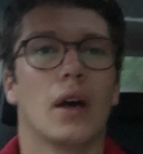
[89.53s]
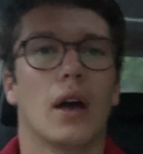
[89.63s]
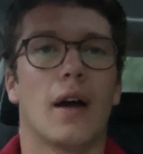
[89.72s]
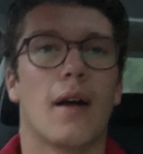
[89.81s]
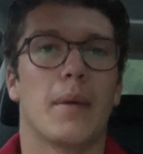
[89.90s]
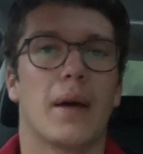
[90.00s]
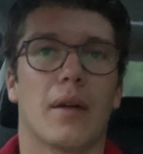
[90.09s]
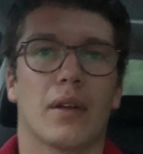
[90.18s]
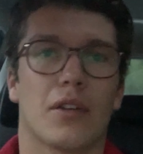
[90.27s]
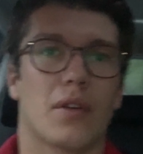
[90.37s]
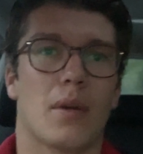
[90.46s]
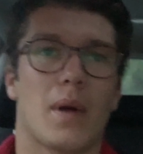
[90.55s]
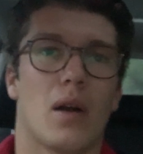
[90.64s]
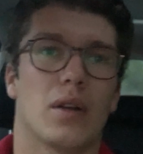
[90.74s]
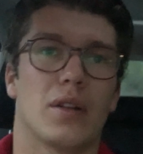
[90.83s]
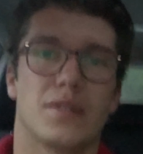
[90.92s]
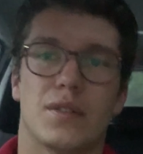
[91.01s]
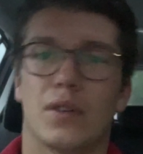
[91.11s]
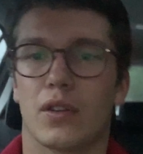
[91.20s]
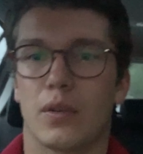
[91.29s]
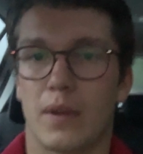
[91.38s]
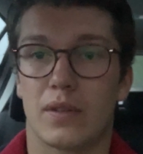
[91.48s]
Um, and I'm going to try my hardest to
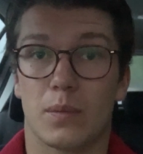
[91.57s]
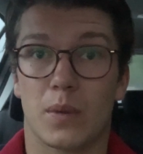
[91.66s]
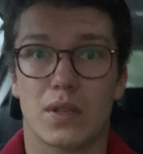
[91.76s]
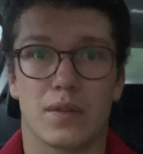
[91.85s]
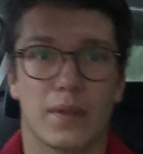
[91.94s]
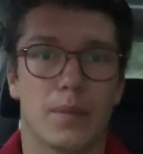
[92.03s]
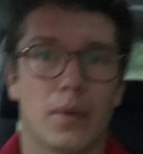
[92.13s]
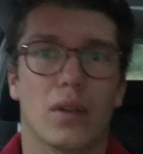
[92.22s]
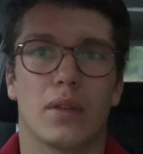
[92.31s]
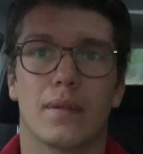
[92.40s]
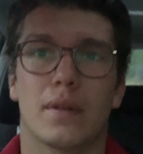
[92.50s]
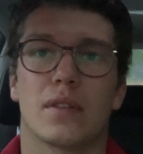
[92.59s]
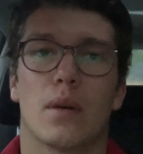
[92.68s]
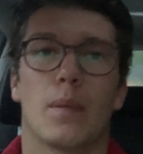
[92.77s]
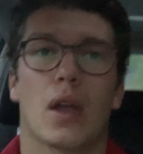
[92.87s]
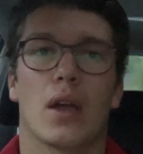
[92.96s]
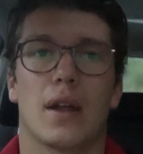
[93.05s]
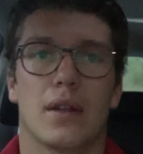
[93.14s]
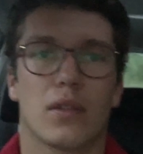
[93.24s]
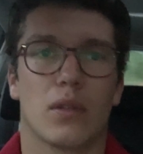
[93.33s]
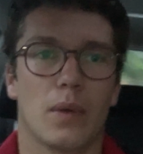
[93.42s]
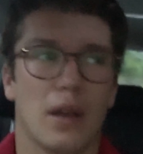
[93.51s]
document as much of it because every time I go down
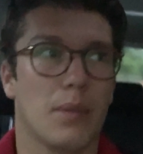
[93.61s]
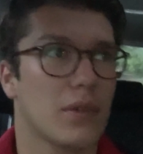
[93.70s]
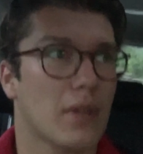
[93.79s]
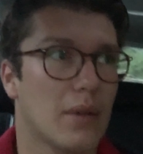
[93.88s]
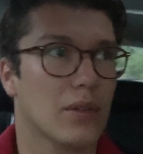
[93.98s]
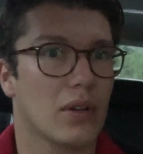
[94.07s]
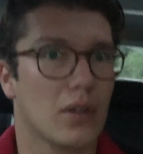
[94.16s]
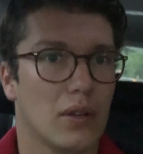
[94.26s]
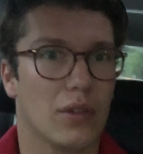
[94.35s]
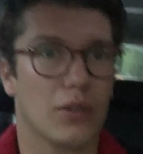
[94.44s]
to the Williams household,